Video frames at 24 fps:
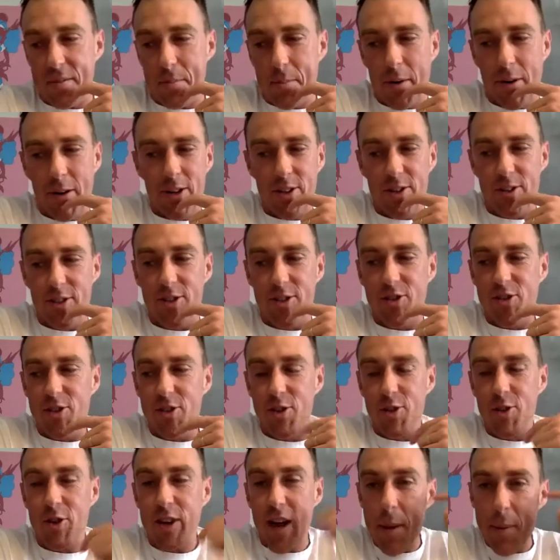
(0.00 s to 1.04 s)
because
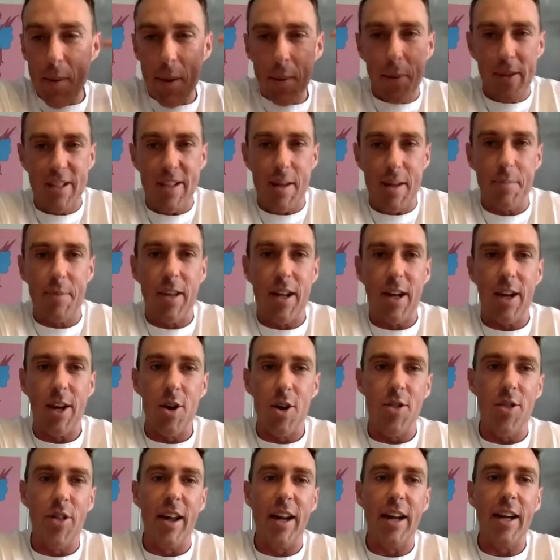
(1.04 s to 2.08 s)
you come up with something and
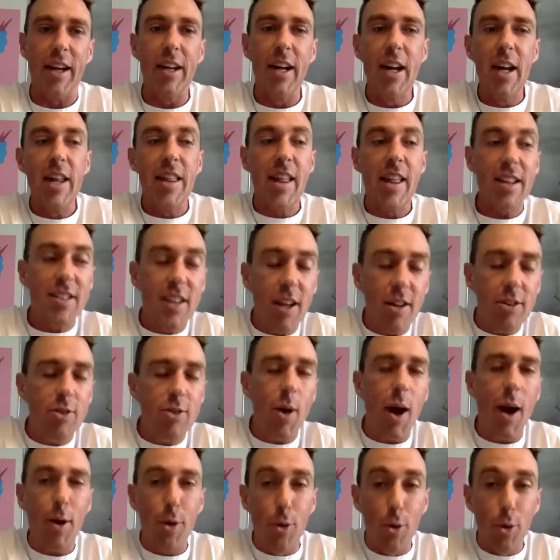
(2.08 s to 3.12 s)
you think that sounds
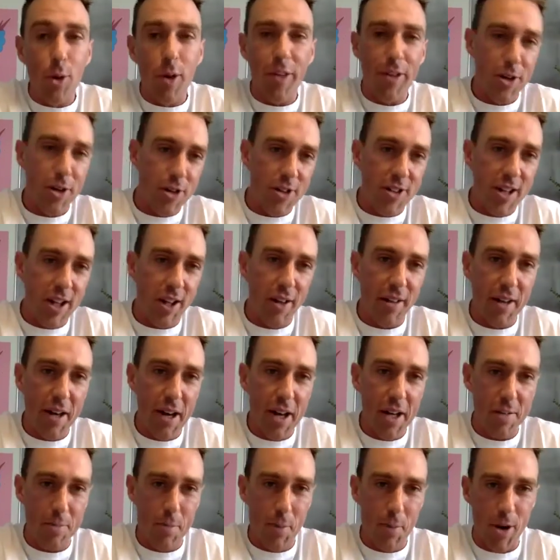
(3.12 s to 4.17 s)
quite cool, and then you tell the
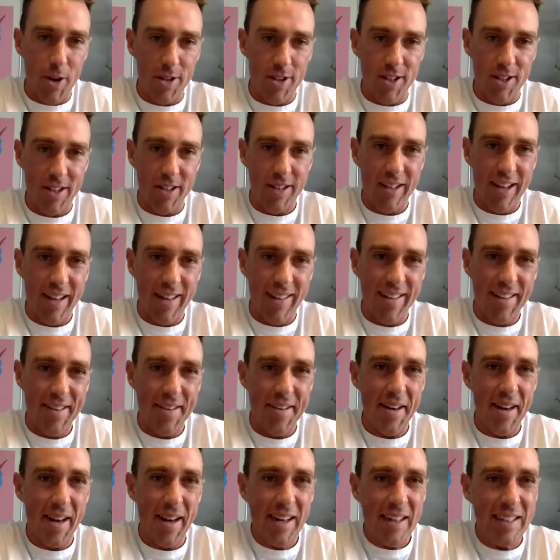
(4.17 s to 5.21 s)
next person, and then
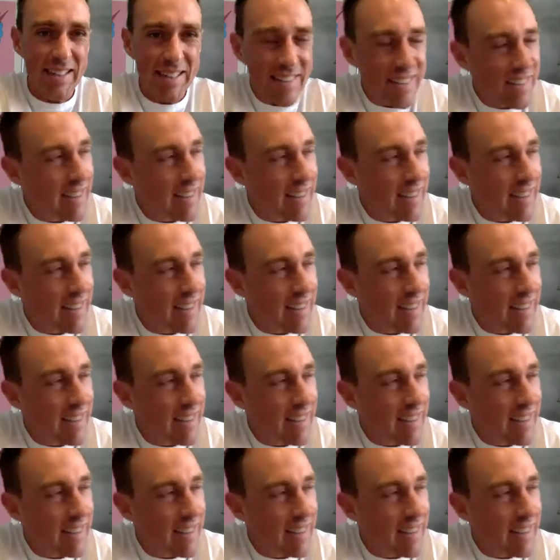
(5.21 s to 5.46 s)
you're like,